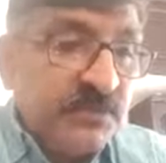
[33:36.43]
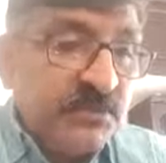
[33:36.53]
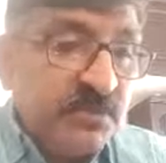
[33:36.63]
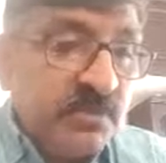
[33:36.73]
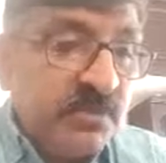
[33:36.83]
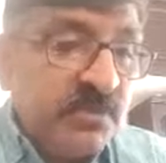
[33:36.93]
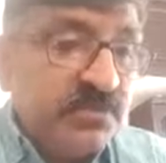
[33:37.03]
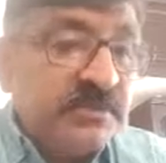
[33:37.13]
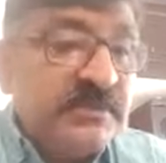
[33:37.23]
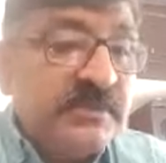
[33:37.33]
So
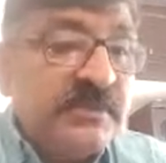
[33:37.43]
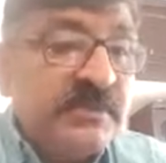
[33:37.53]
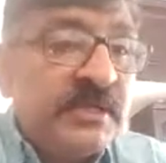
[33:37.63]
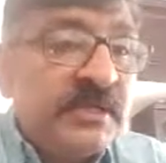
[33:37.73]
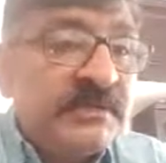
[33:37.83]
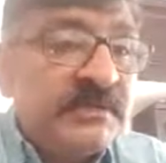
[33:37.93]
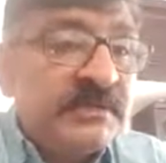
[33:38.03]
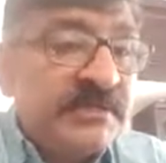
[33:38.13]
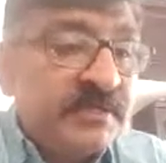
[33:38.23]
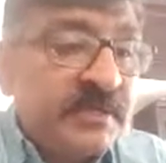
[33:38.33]
this is about the
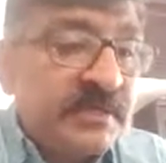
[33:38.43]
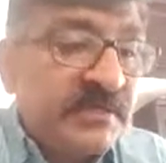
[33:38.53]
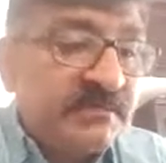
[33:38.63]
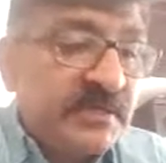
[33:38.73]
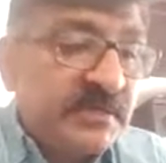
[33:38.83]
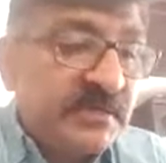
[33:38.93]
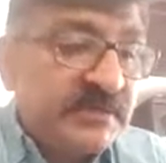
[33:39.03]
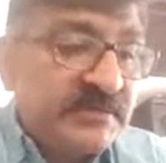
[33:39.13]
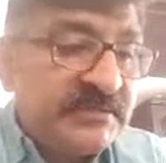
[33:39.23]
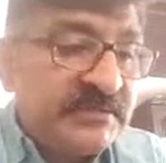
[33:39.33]
treatment line of the
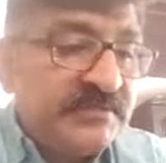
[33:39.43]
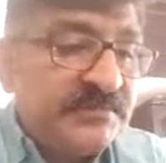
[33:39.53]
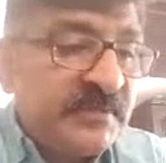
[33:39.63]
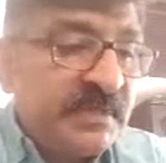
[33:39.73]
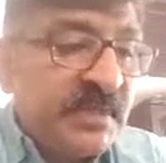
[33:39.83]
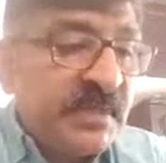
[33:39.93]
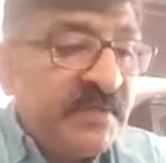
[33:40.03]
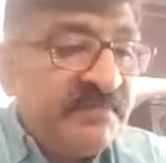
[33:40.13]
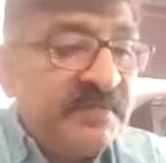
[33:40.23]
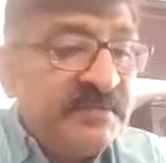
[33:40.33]
disease.
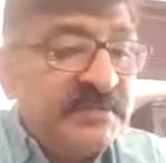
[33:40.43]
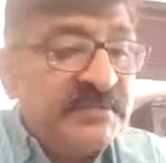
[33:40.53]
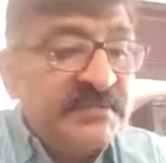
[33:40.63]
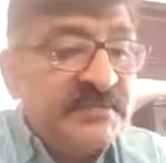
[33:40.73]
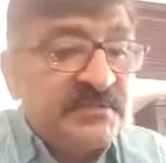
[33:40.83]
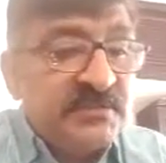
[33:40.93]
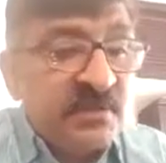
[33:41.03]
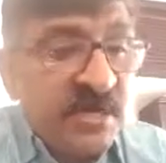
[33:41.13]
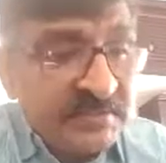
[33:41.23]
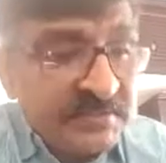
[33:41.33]
If it is
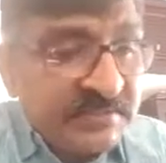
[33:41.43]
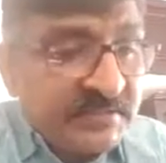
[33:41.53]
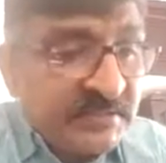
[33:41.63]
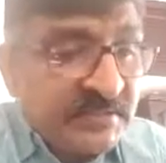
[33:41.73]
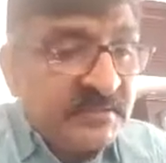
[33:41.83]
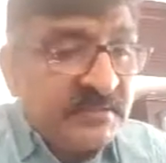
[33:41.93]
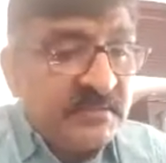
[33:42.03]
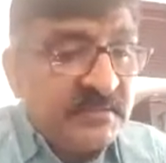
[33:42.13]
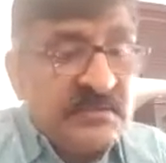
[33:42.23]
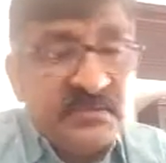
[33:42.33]
untreated,
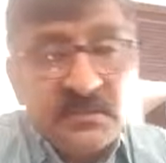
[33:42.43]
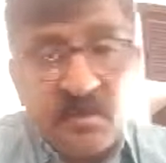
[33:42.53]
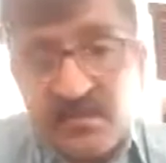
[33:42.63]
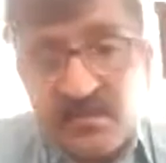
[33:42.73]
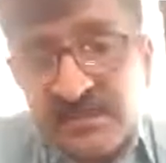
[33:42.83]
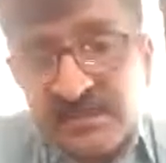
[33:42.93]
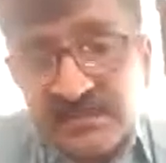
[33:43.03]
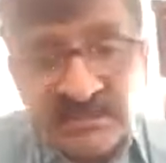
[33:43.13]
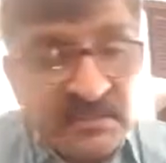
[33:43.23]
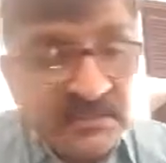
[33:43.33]
the
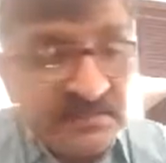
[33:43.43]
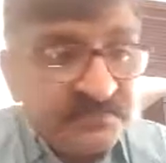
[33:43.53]
complications are